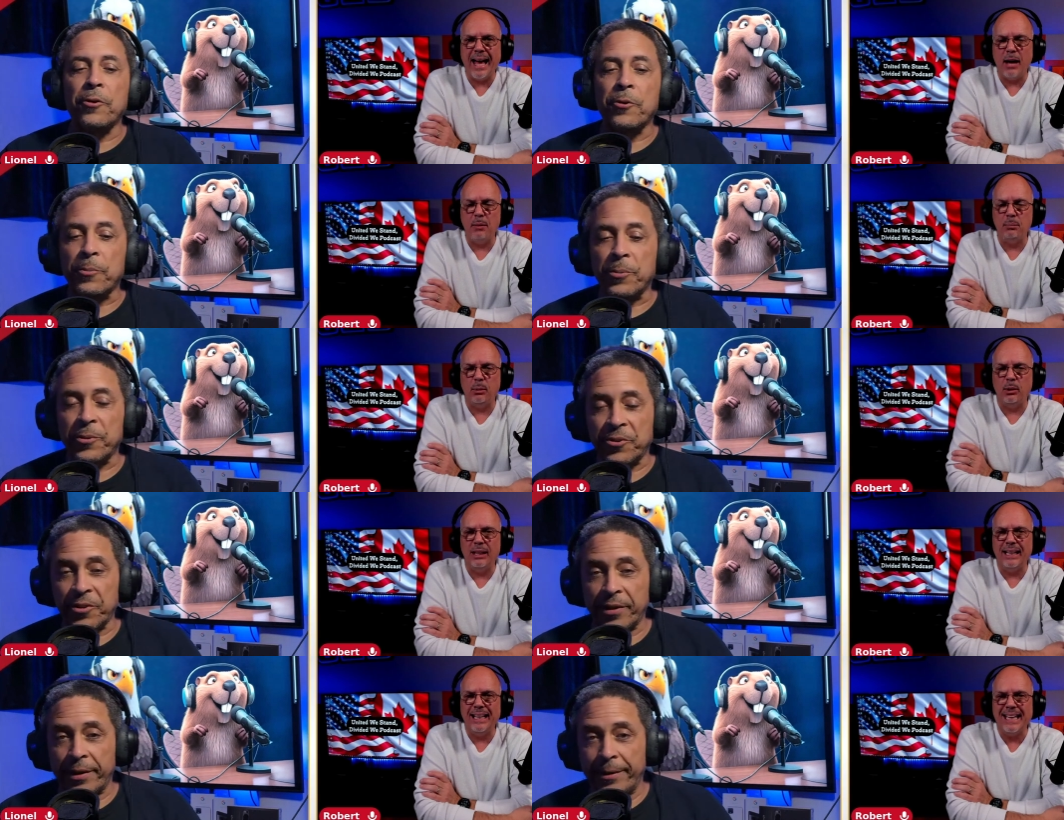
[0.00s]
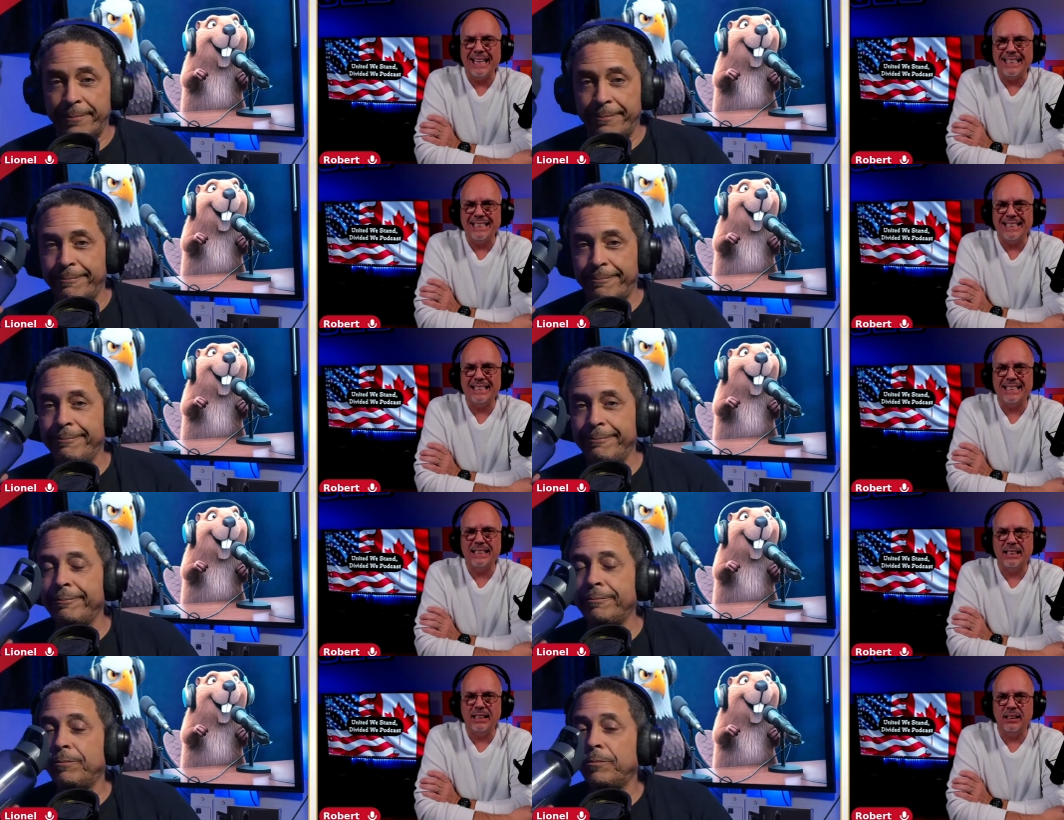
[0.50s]

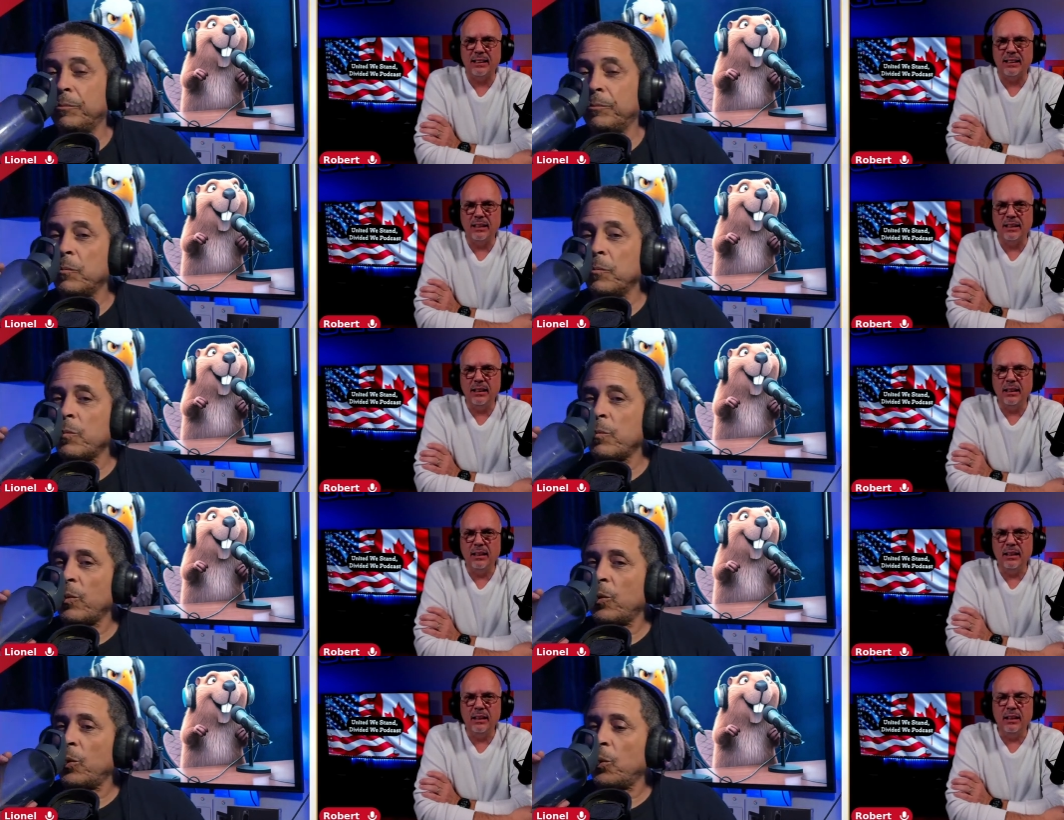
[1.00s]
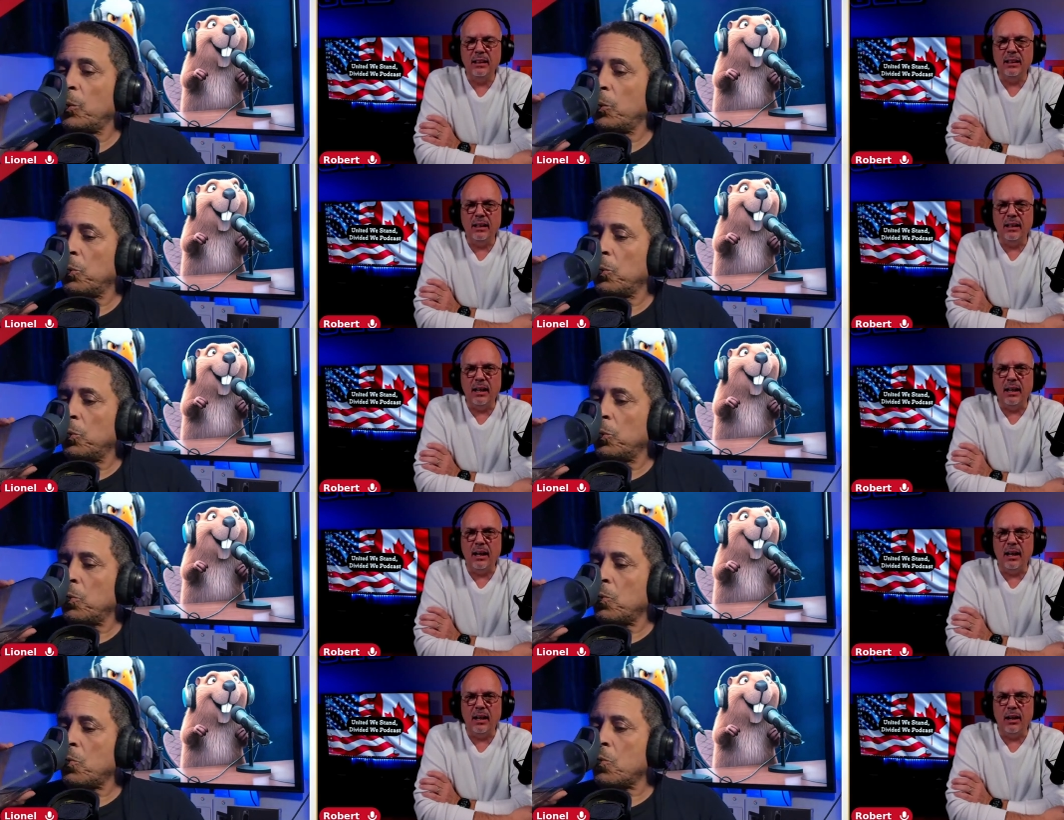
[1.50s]
Speaker 1: Apple-esque.
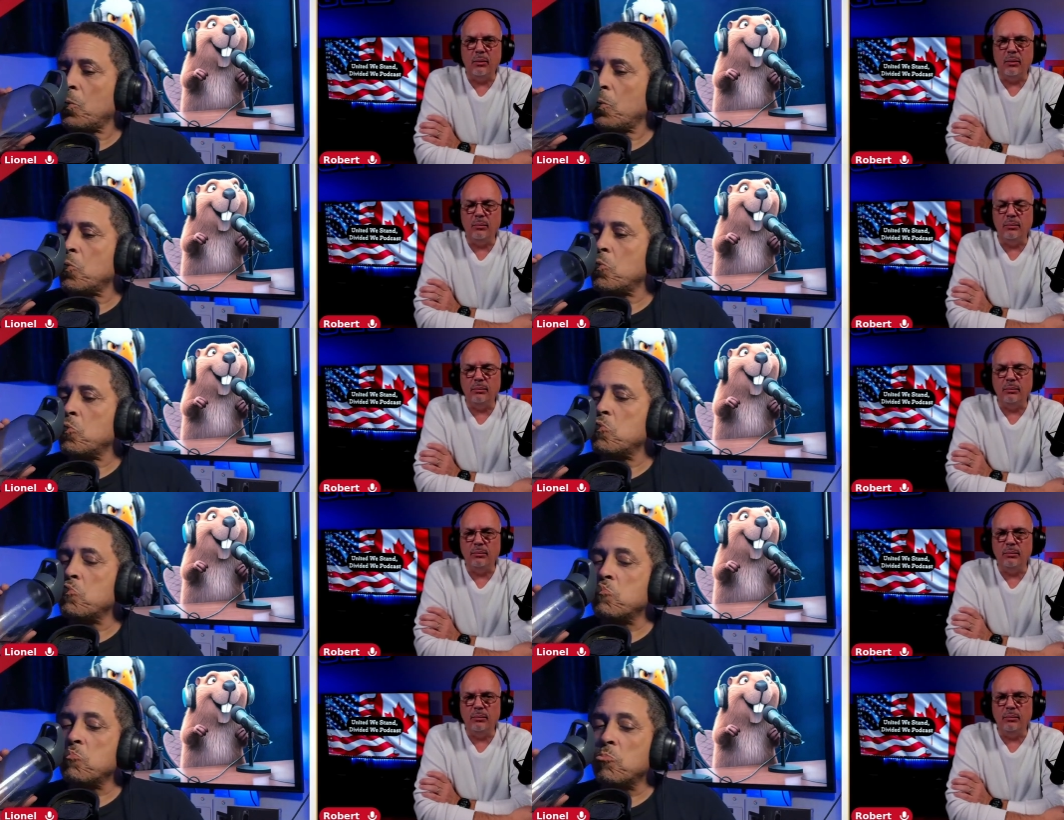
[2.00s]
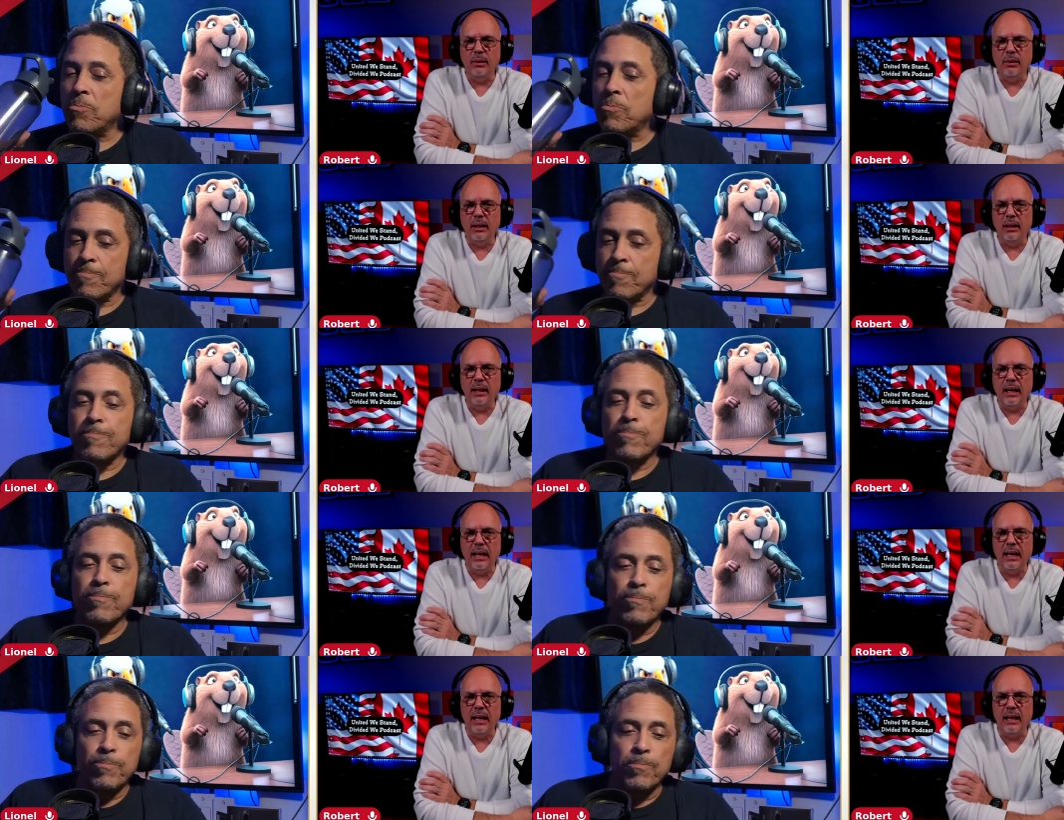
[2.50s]

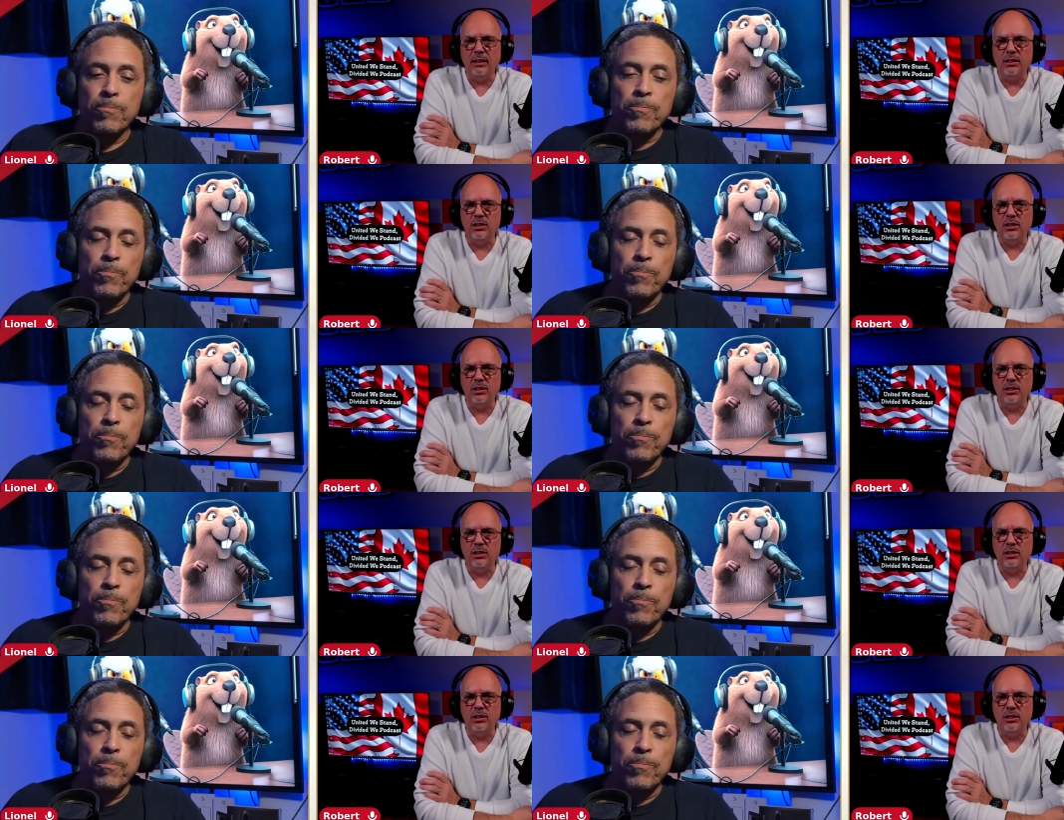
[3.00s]
And